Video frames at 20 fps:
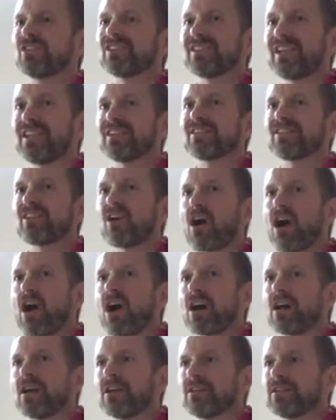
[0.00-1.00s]
a sanskar.
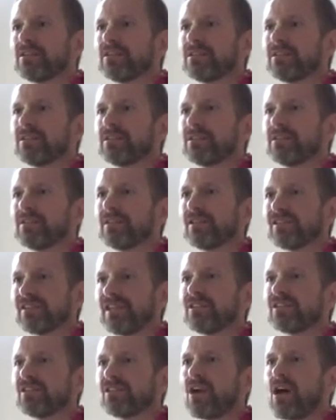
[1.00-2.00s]

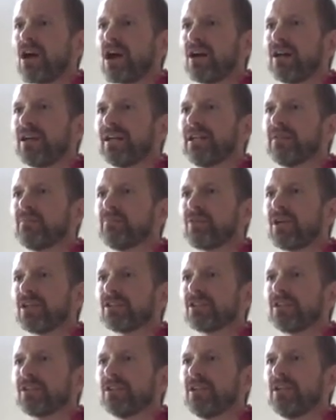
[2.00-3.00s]
Sanskar,
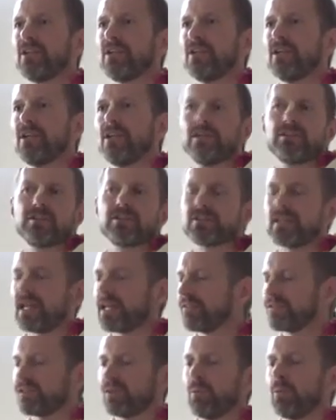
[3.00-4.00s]
impression. Just like
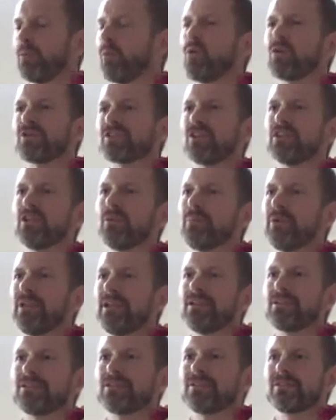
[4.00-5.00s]
if someone walks on the
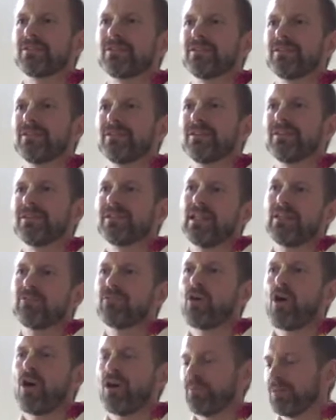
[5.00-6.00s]
beach, they've
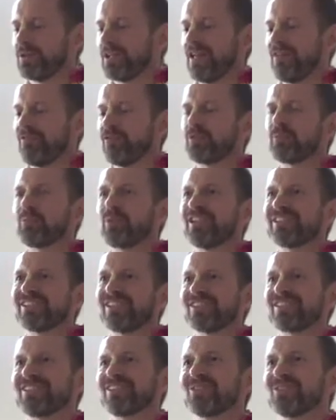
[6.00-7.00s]
gone, but their footprints are
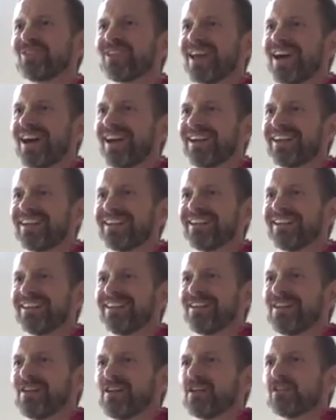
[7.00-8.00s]
still there.
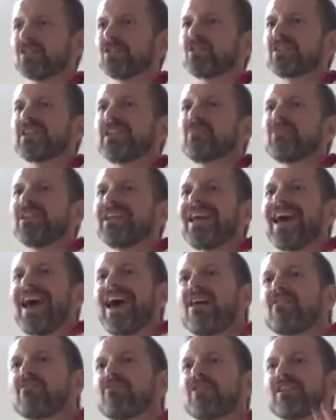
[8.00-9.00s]
So similarly,
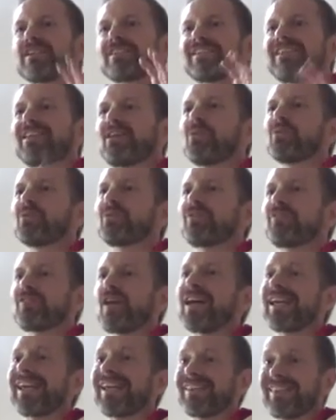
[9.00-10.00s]
every single
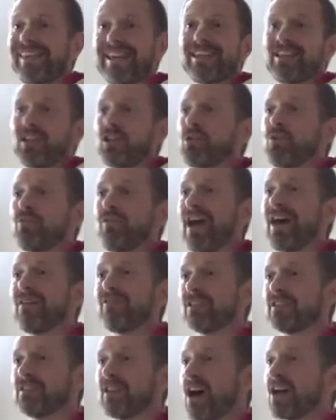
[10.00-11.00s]
thing that you've
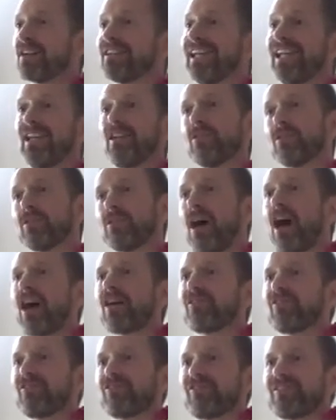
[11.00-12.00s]
ever done in your
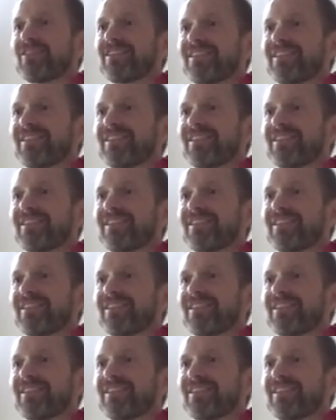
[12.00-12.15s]
life